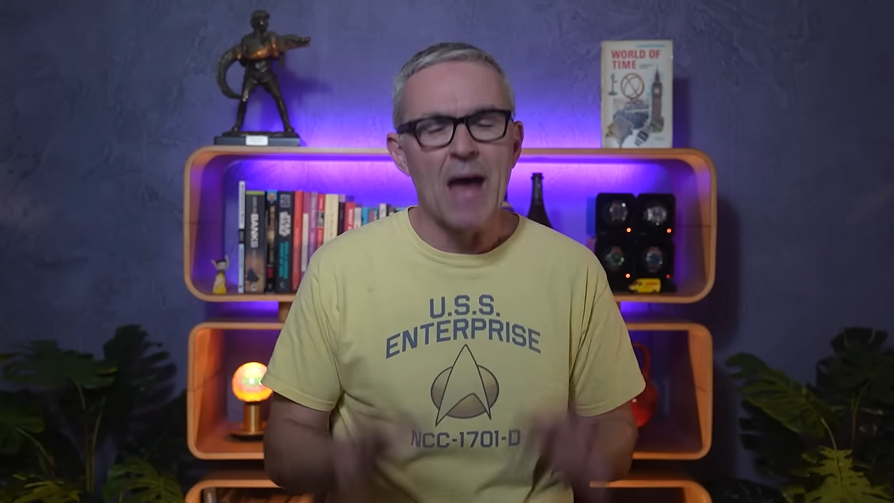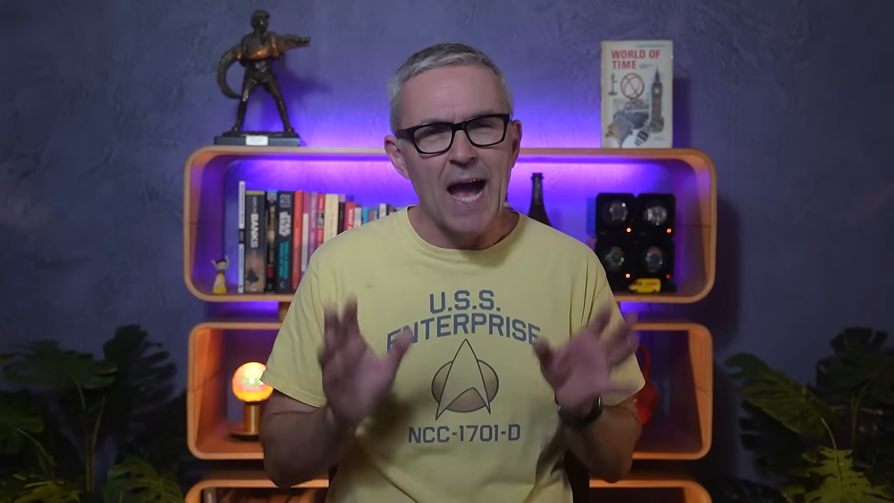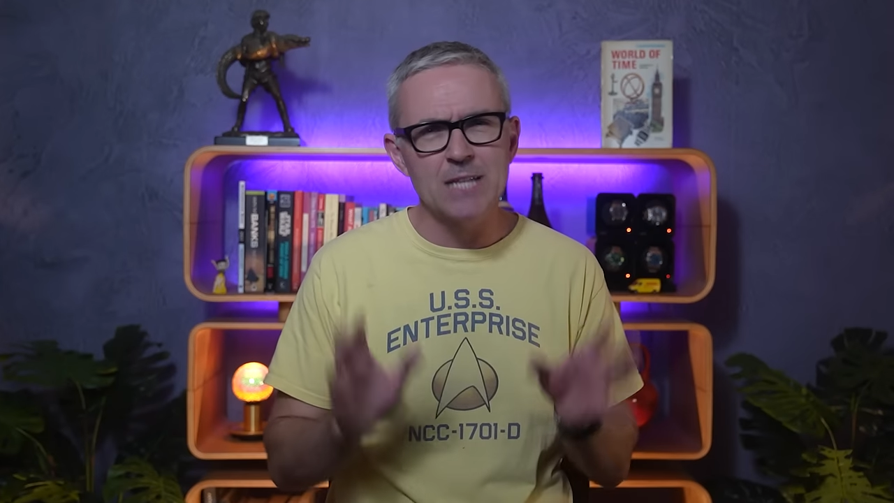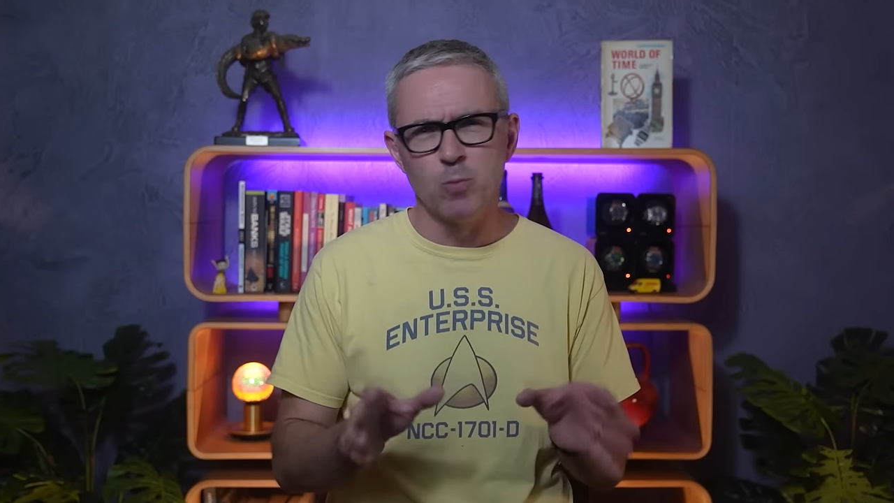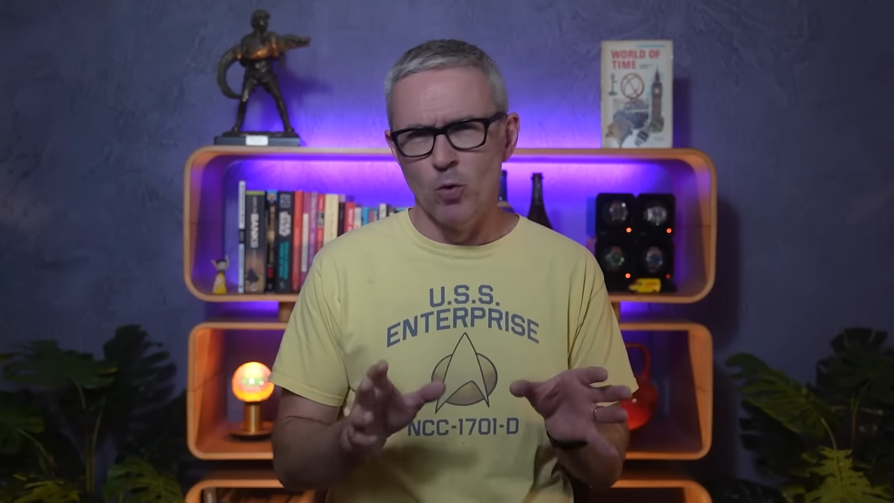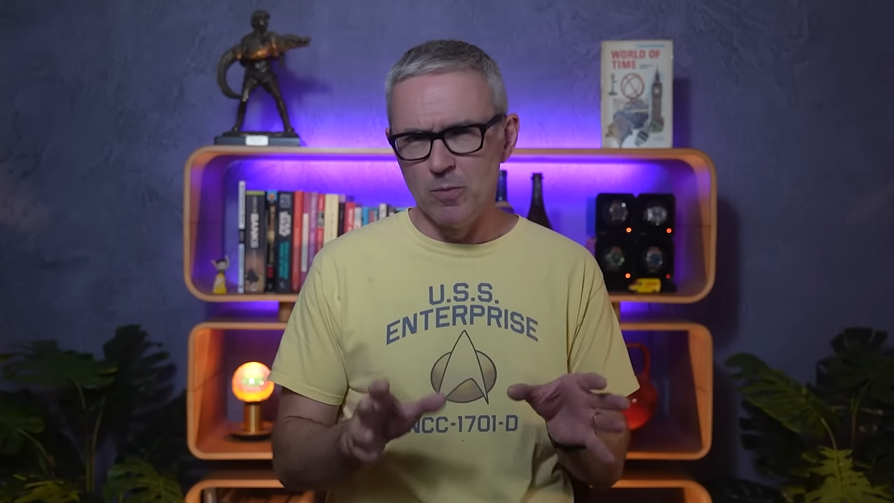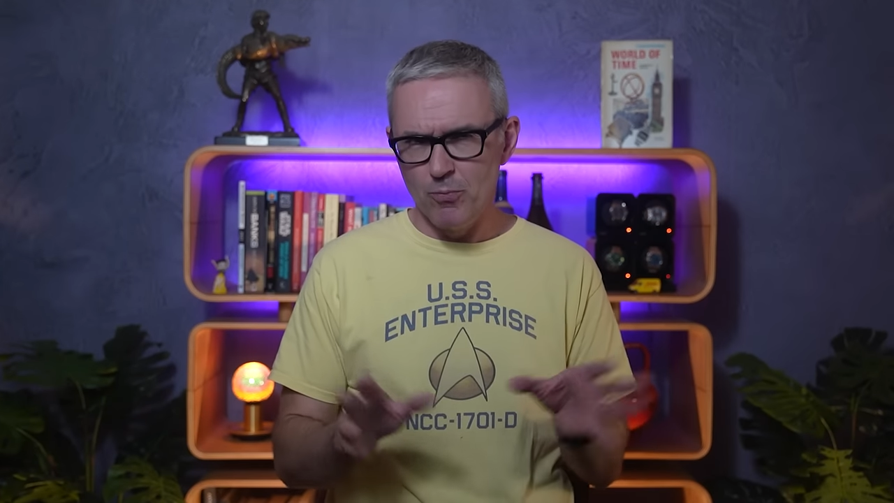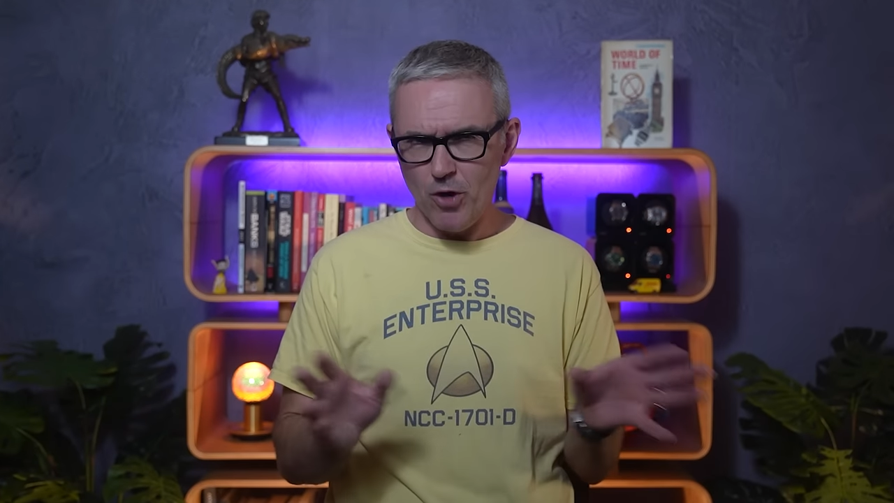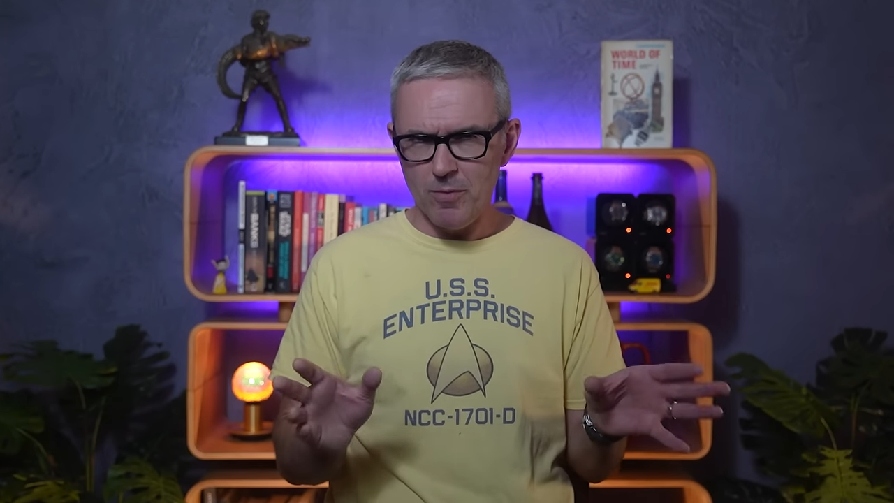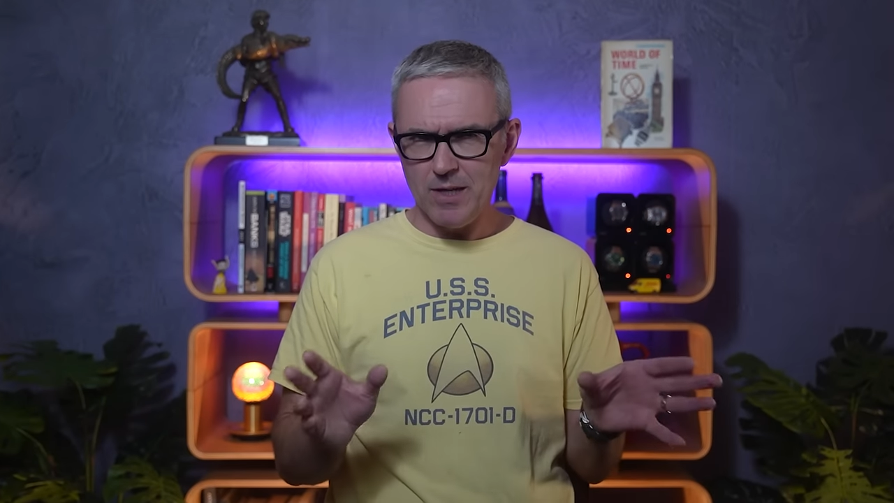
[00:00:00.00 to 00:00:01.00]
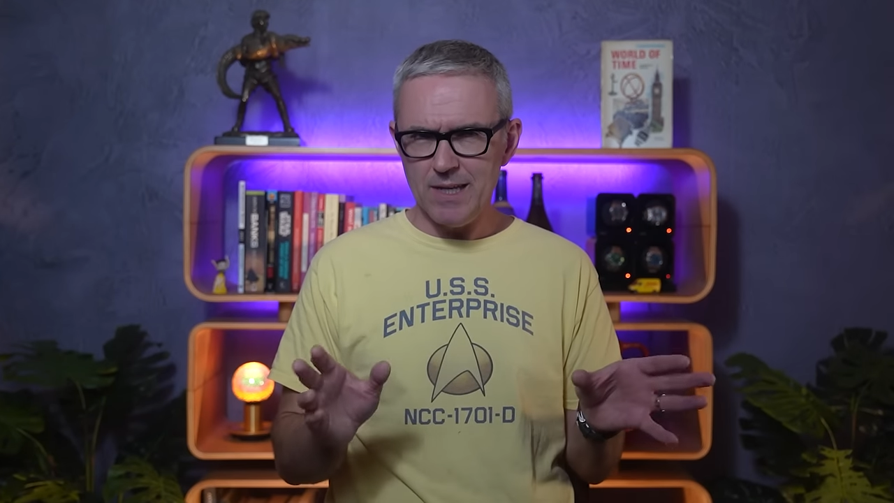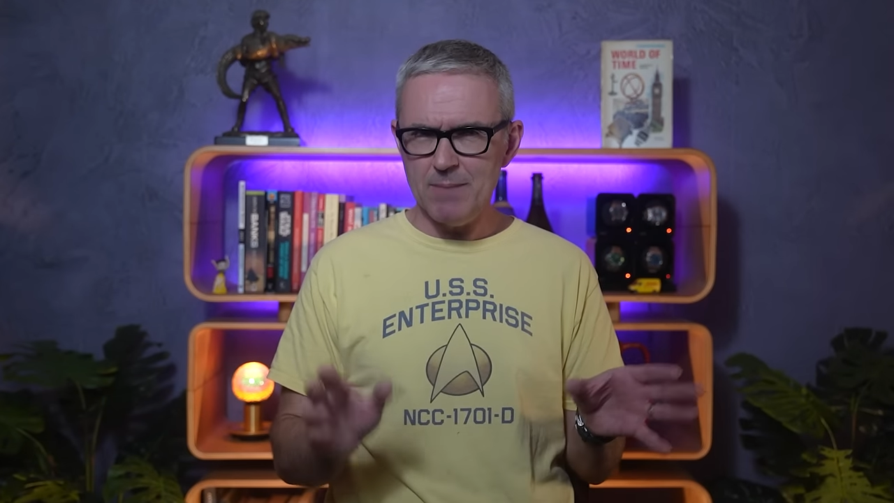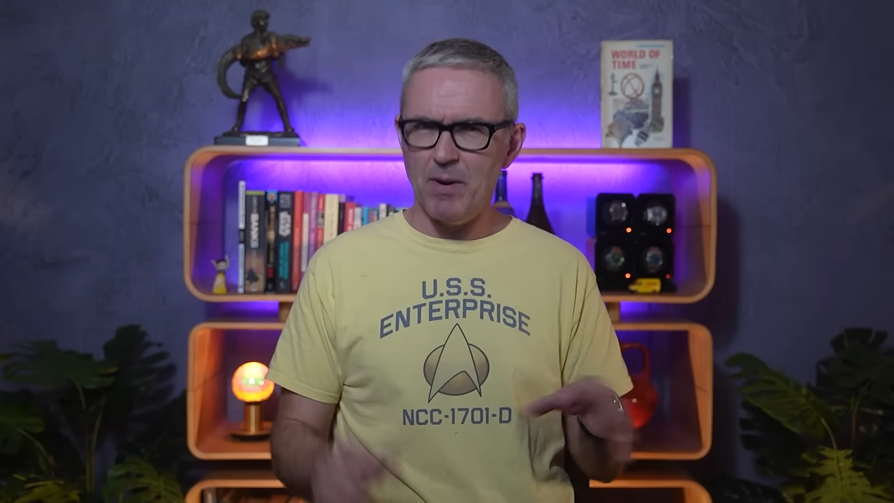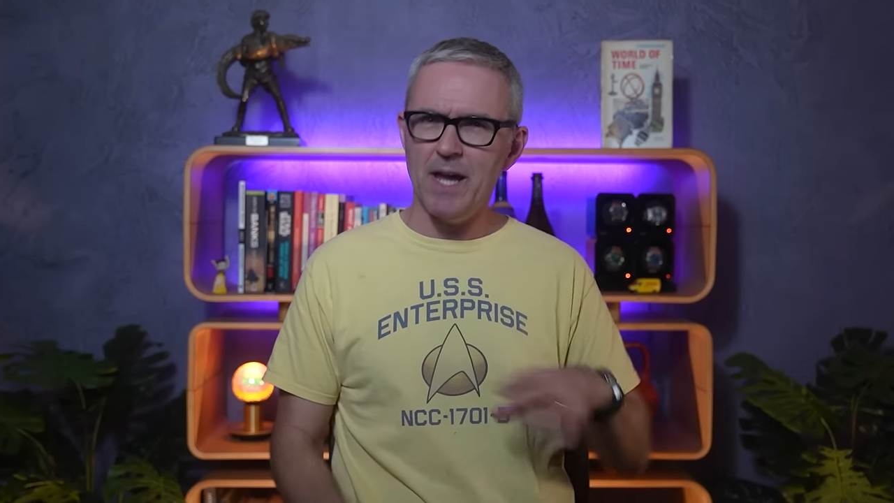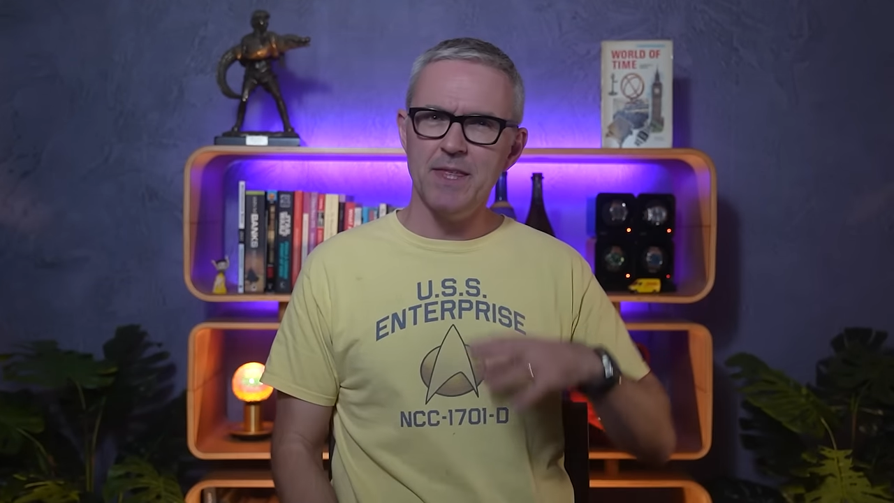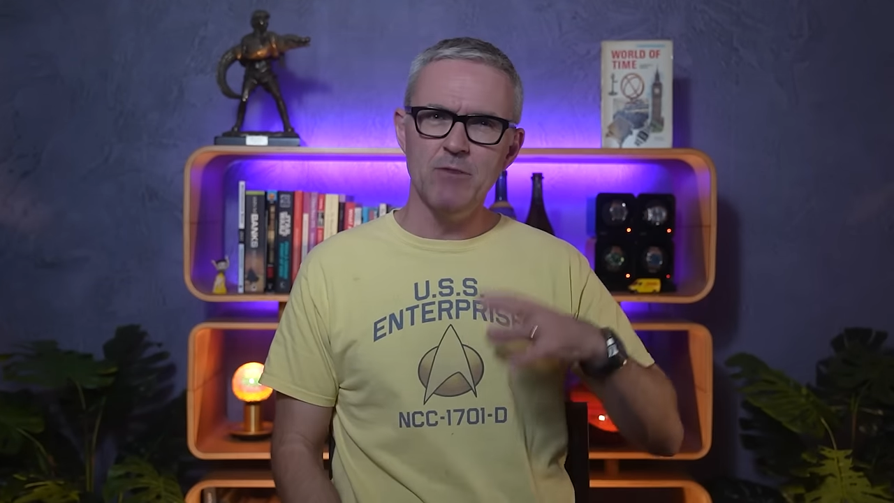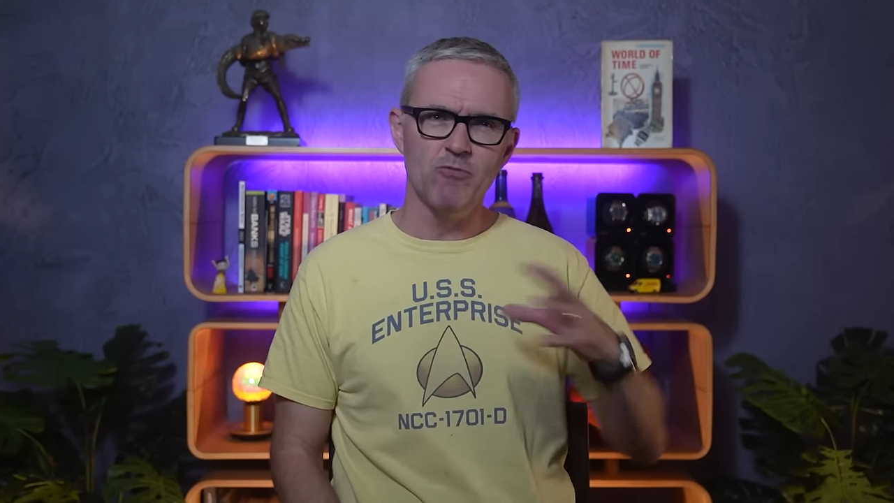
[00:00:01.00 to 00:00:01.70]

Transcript: As worn prominently by the